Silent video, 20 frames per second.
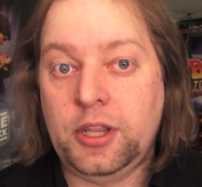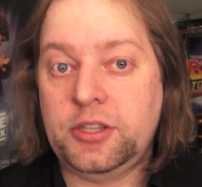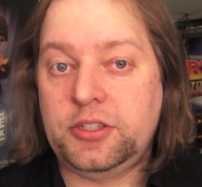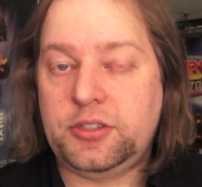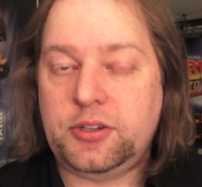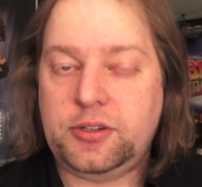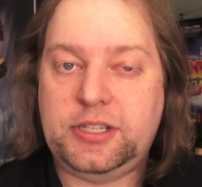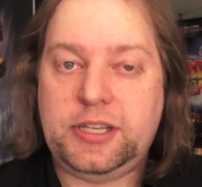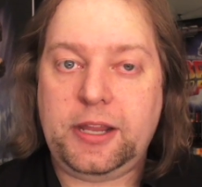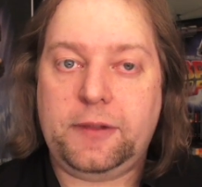
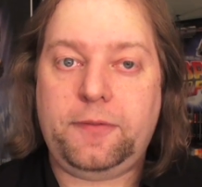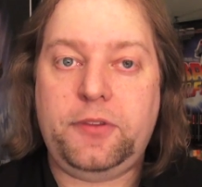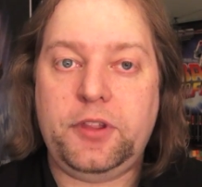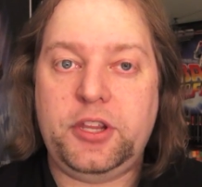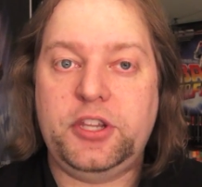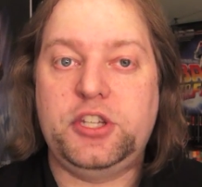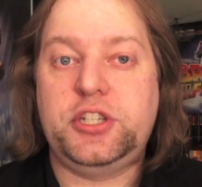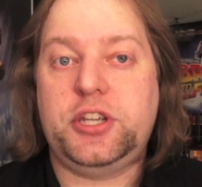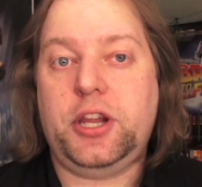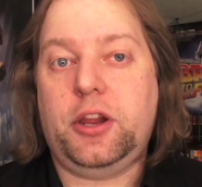So
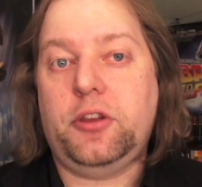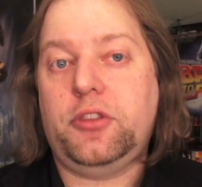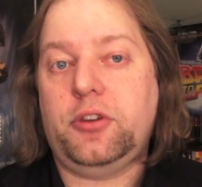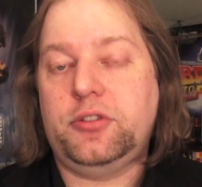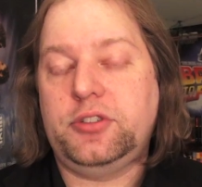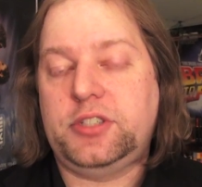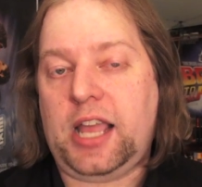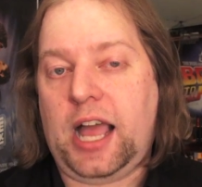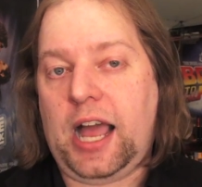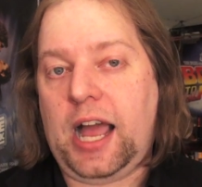definitely share
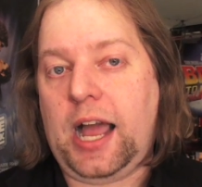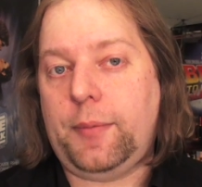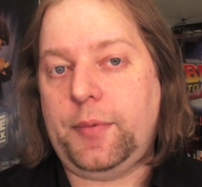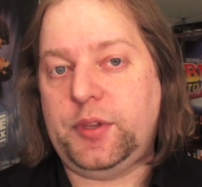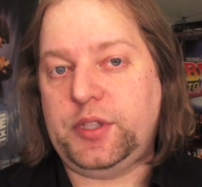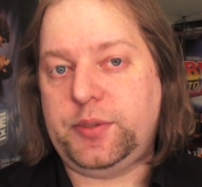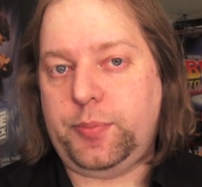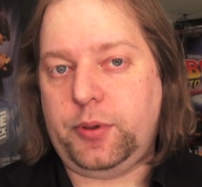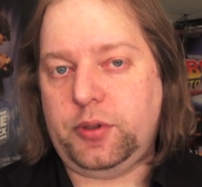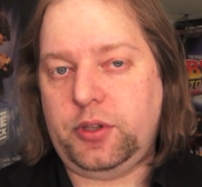those
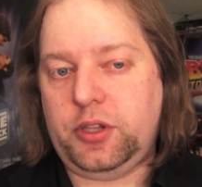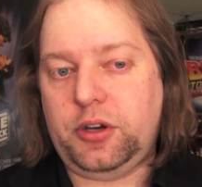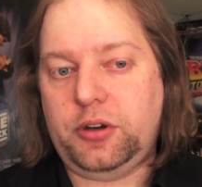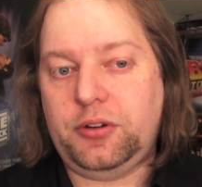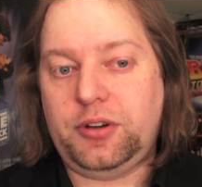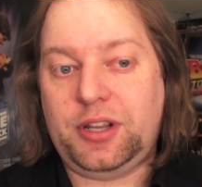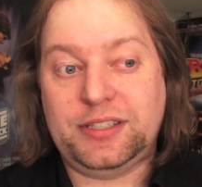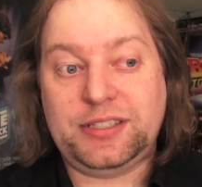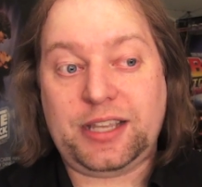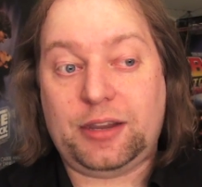comments
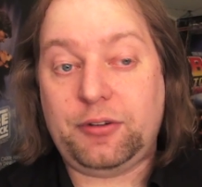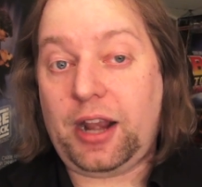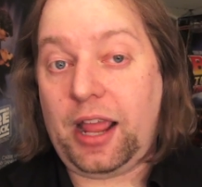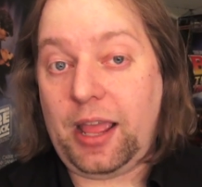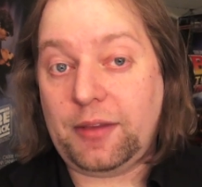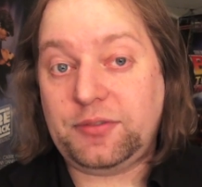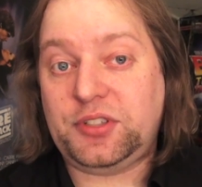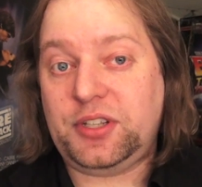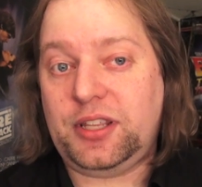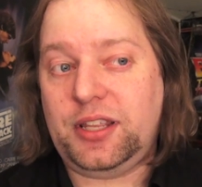below, because I would
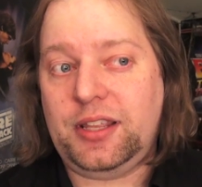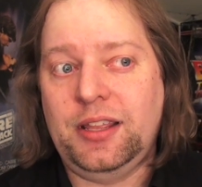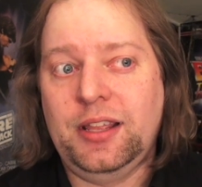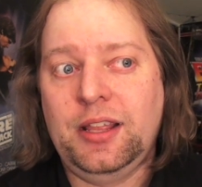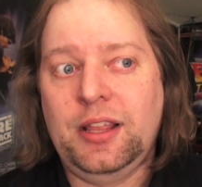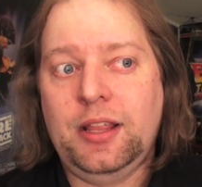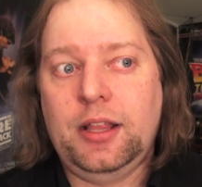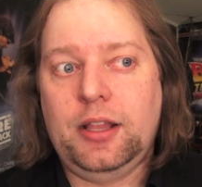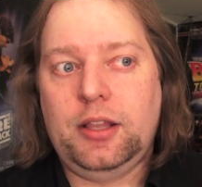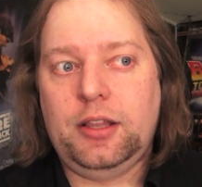absolutely
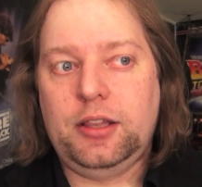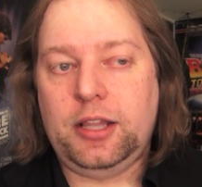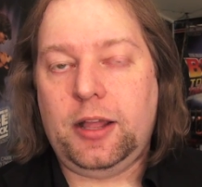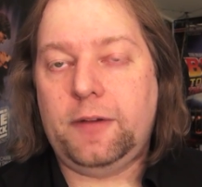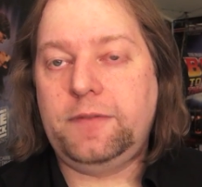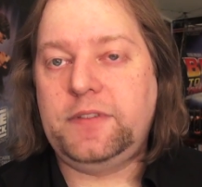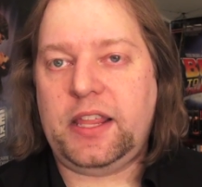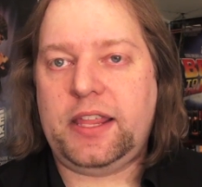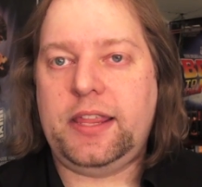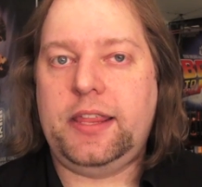
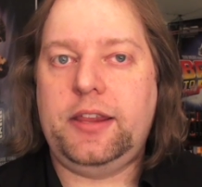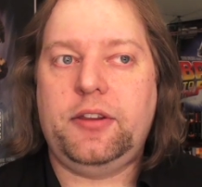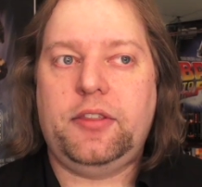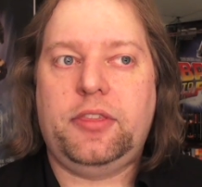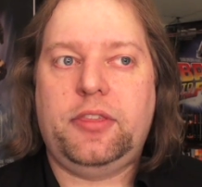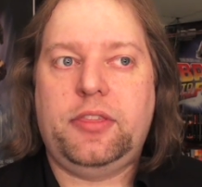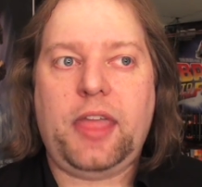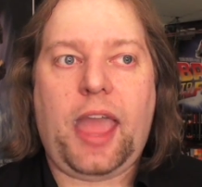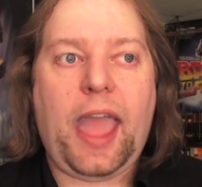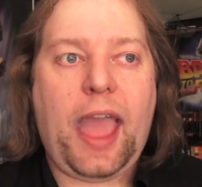love to hear
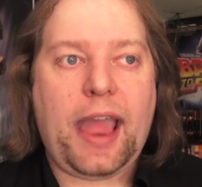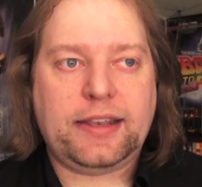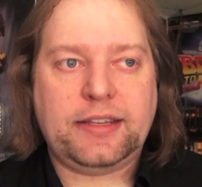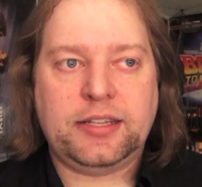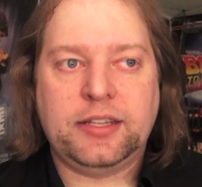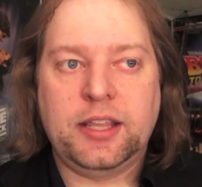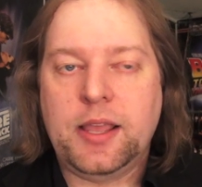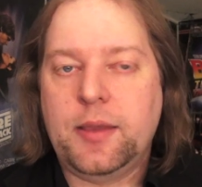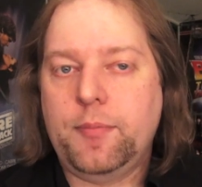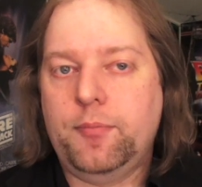
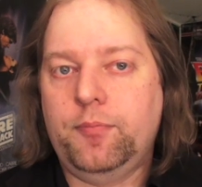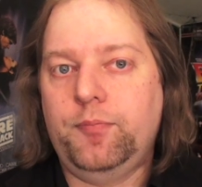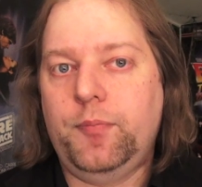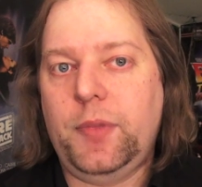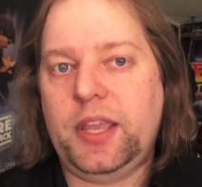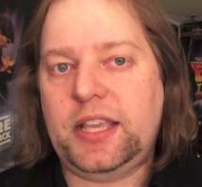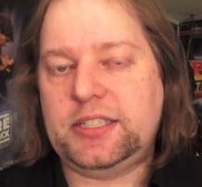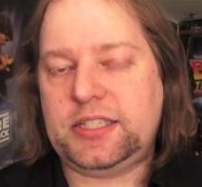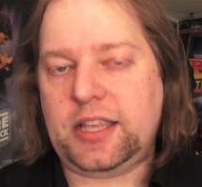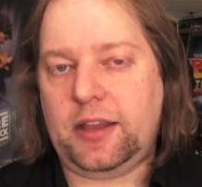that
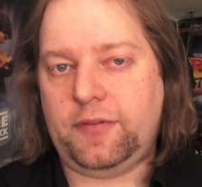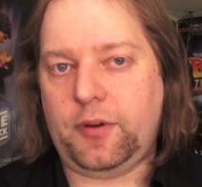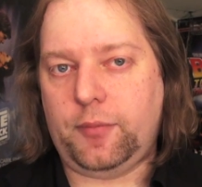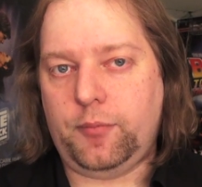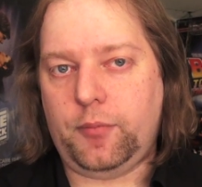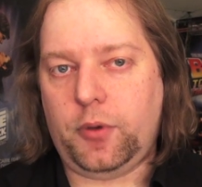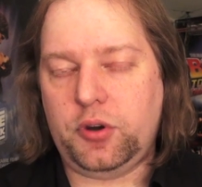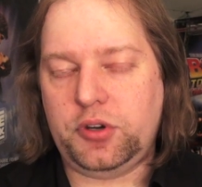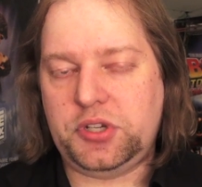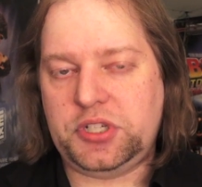mix of
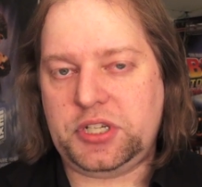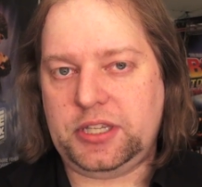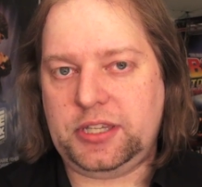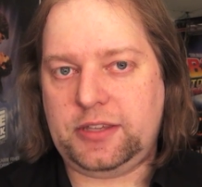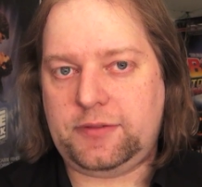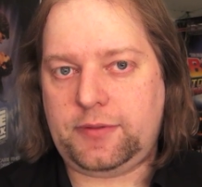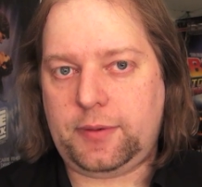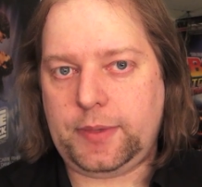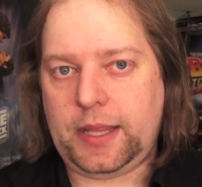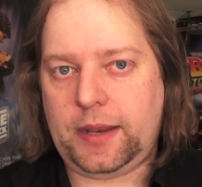
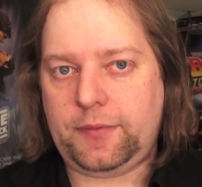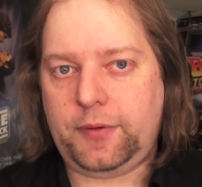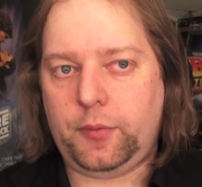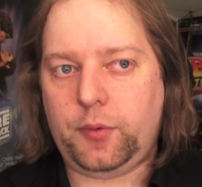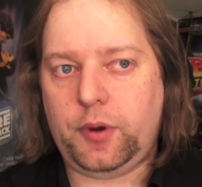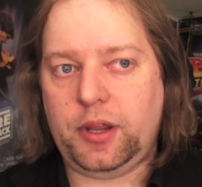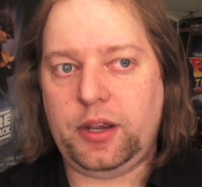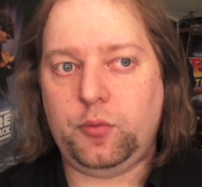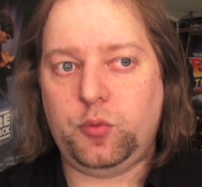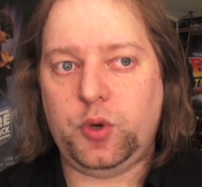emotions from
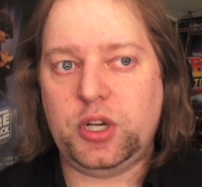everyone.